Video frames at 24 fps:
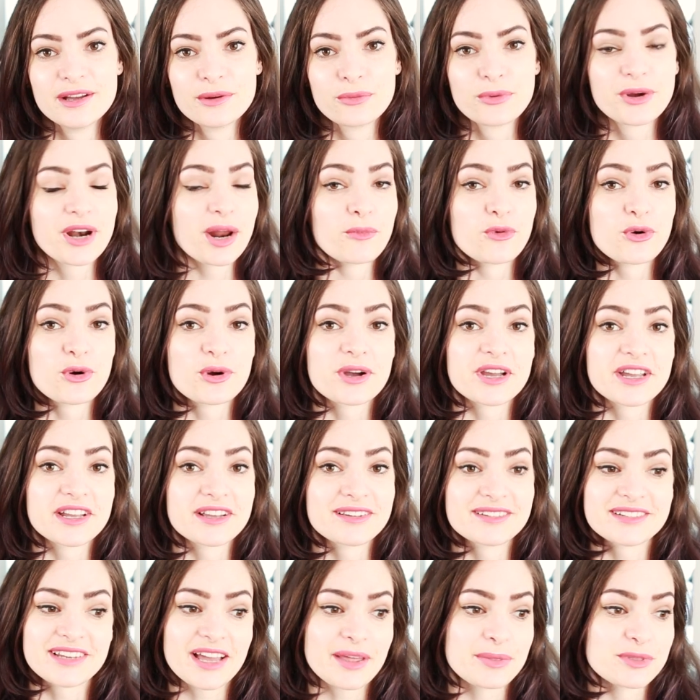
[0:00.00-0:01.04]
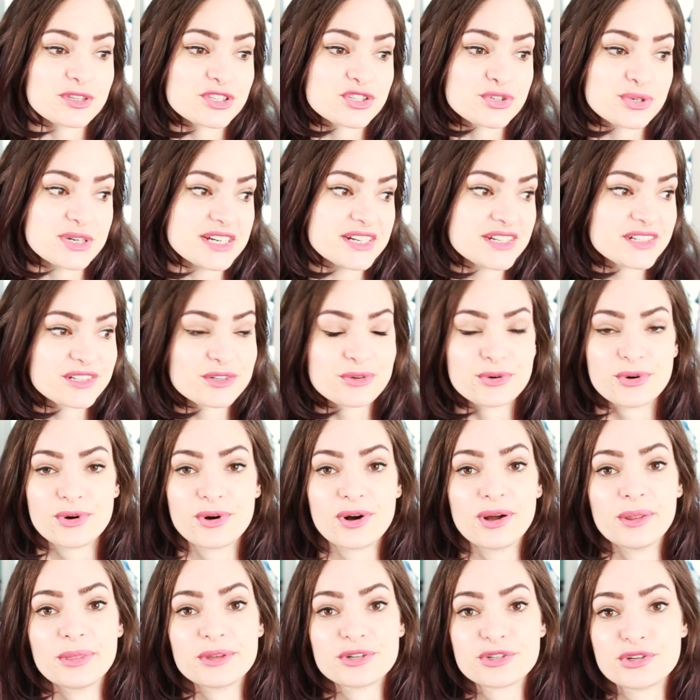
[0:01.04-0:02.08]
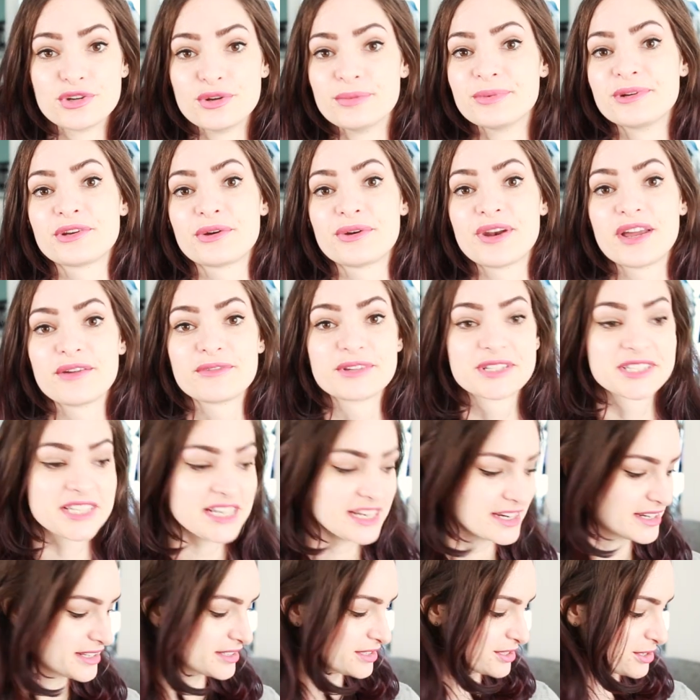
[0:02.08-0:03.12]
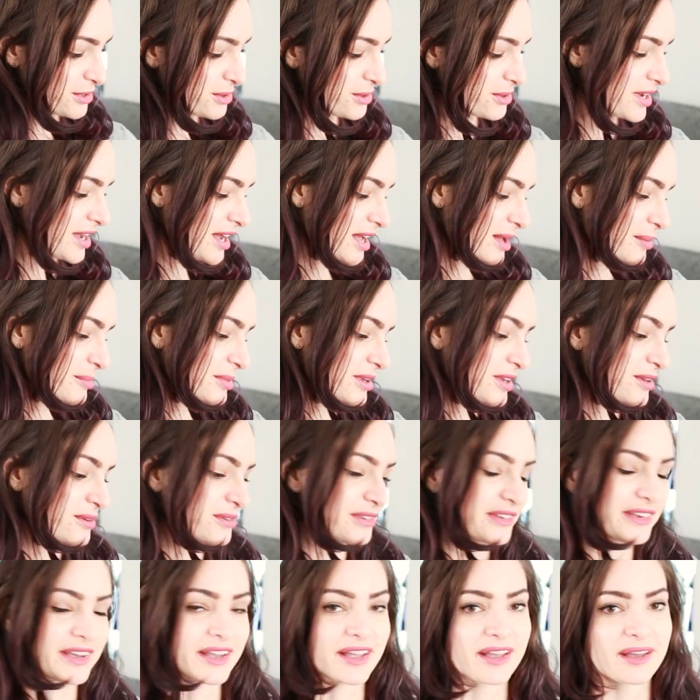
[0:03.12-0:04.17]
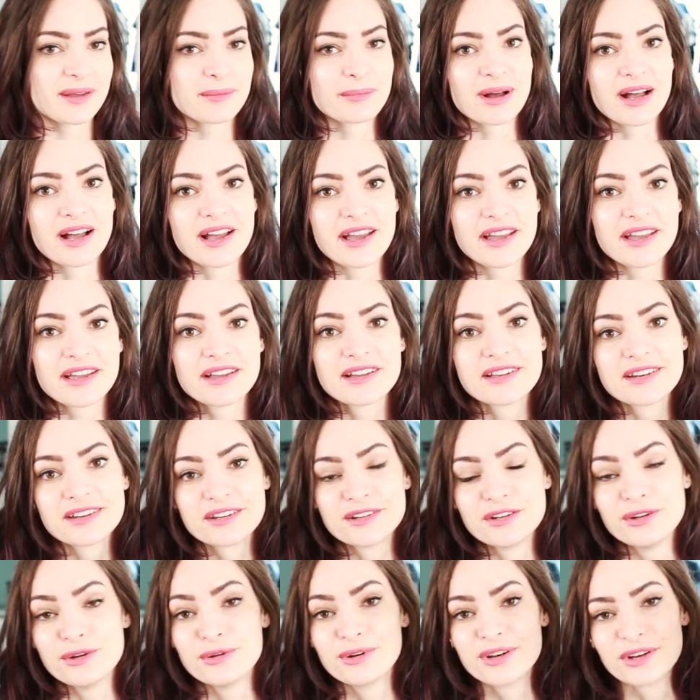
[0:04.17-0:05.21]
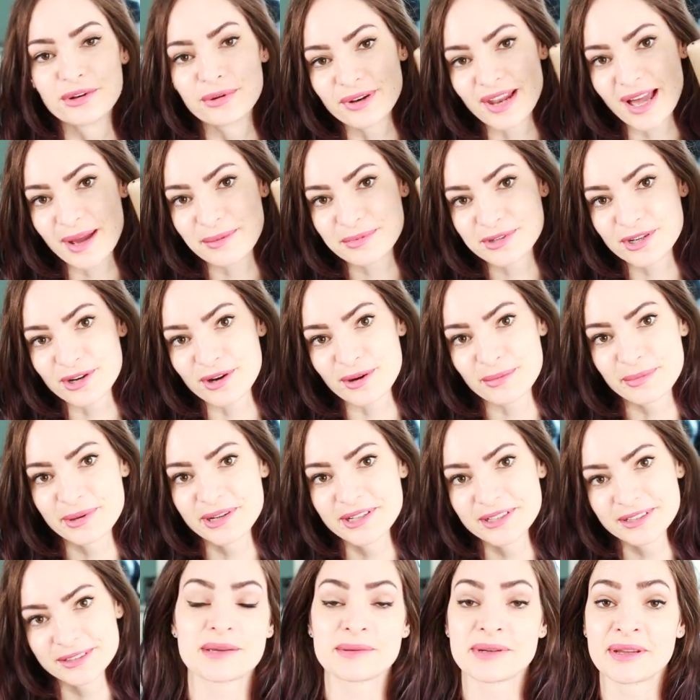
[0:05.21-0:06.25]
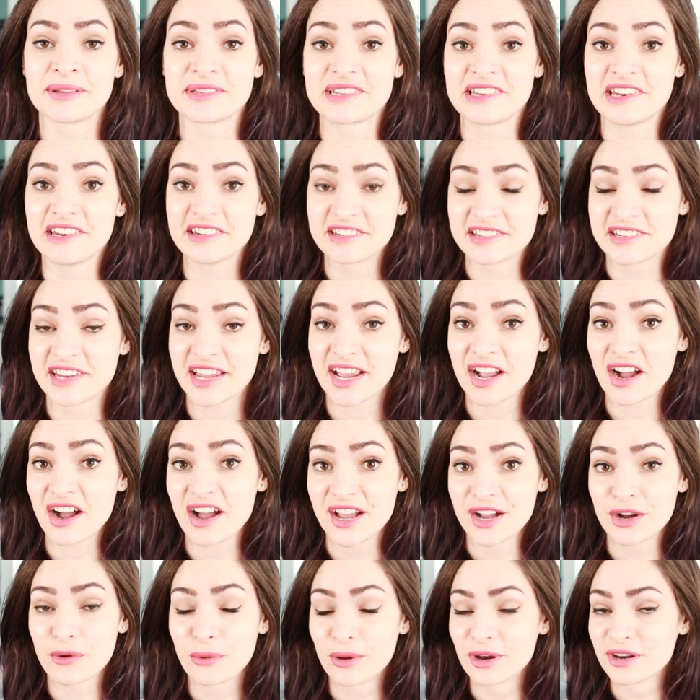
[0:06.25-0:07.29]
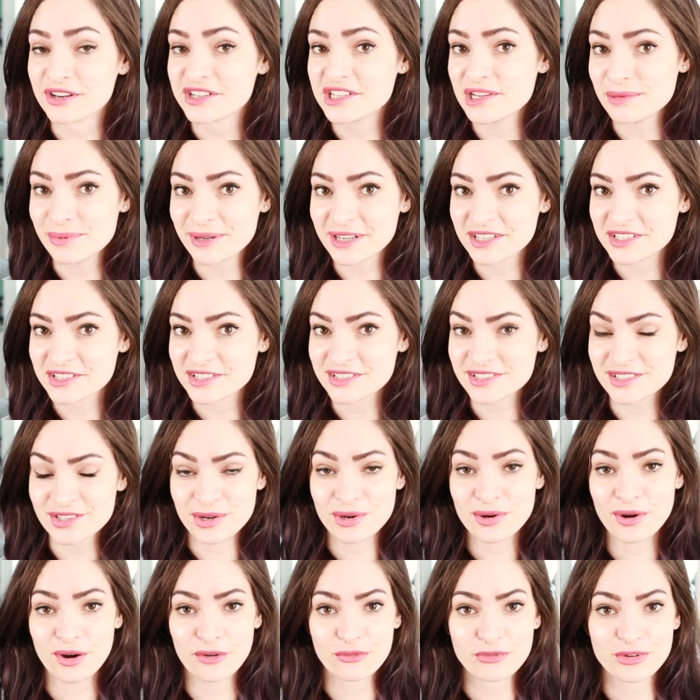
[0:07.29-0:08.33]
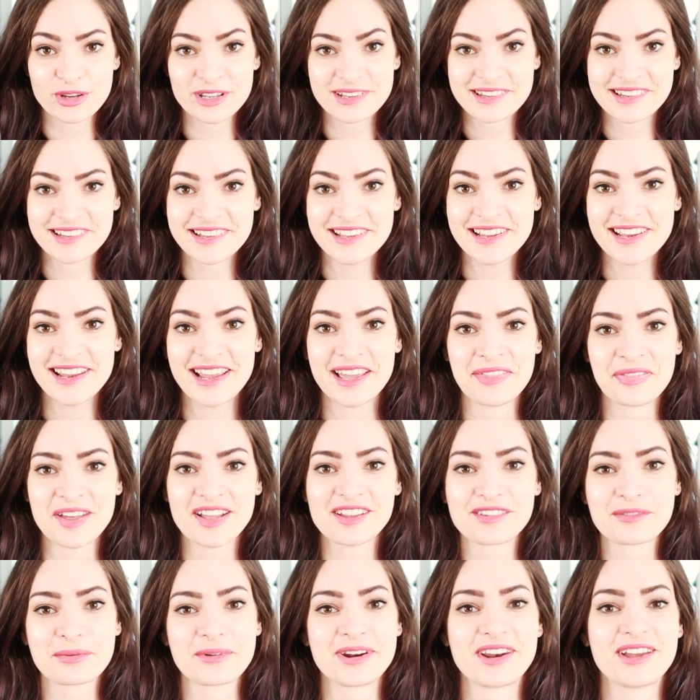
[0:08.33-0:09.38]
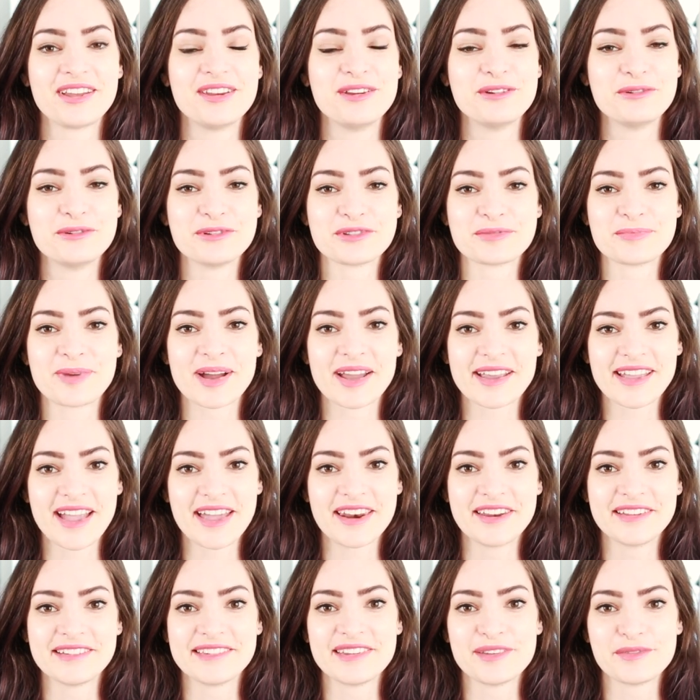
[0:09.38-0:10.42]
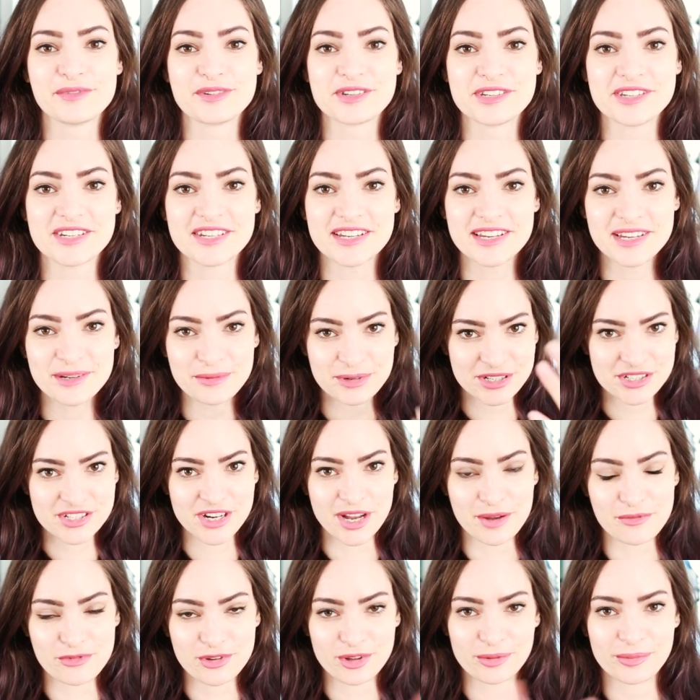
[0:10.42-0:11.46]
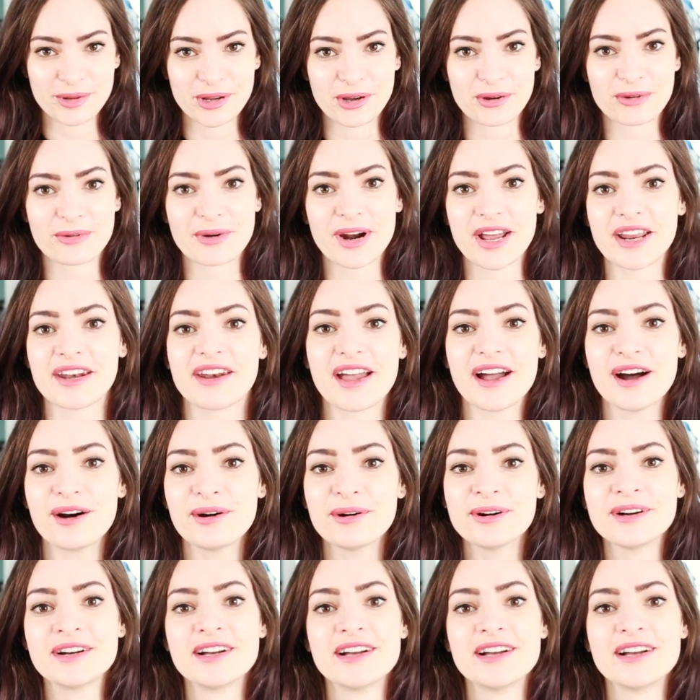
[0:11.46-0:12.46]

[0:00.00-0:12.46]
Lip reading: when I'm walking down the street or on the tube and don't have a seat, so it can't be using my new little laptop. Sometimes I need to take higher quality pictures though, obviously, and that's when I use my Canon 70D, which I'm filming on right now.